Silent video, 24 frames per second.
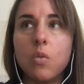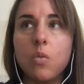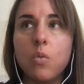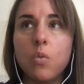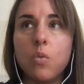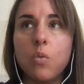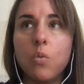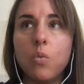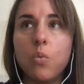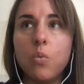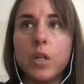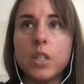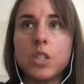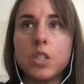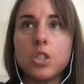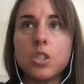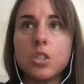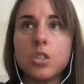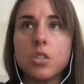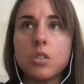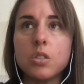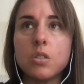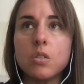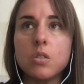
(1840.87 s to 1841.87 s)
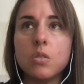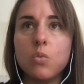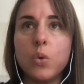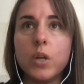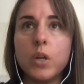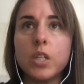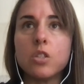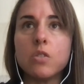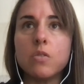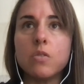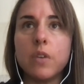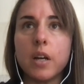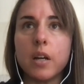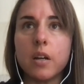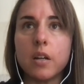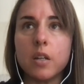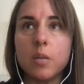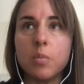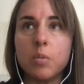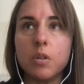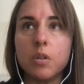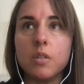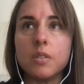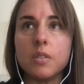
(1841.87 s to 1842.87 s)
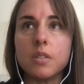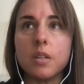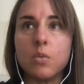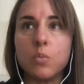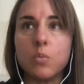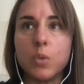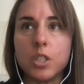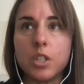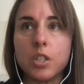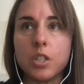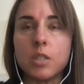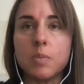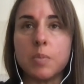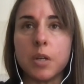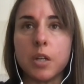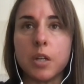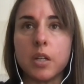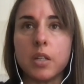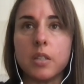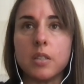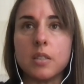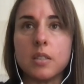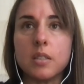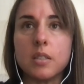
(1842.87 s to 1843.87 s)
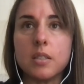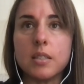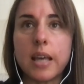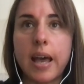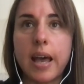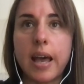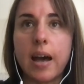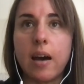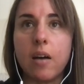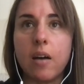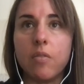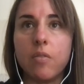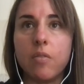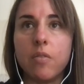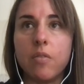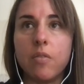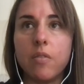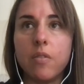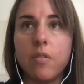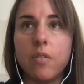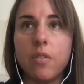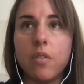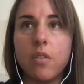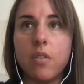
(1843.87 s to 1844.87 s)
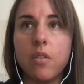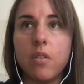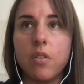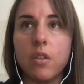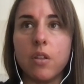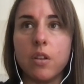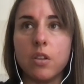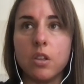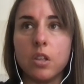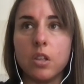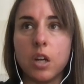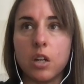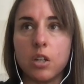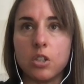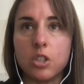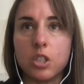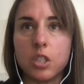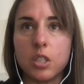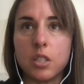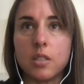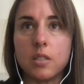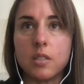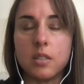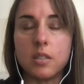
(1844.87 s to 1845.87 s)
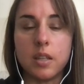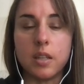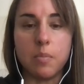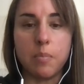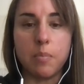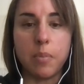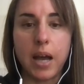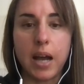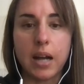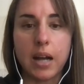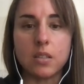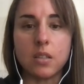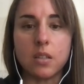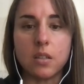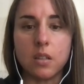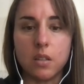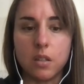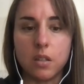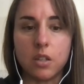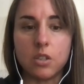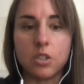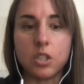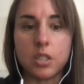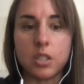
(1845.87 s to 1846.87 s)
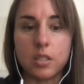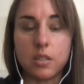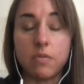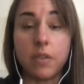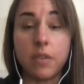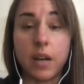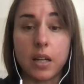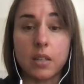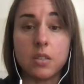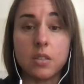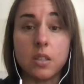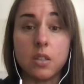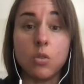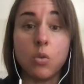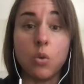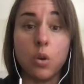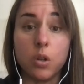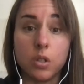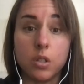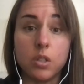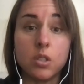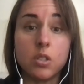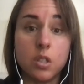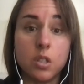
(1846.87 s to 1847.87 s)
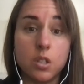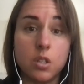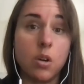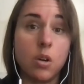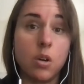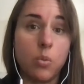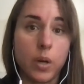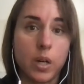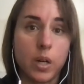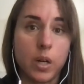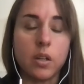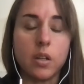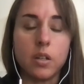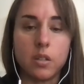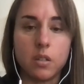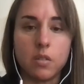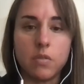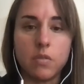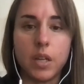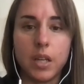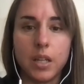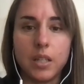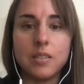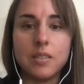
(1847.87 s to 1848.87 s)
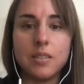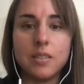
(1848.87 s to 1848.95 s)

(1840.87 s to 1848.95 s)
which variables and which experiences have the largest impact and the largest effect in order to know where to intervene.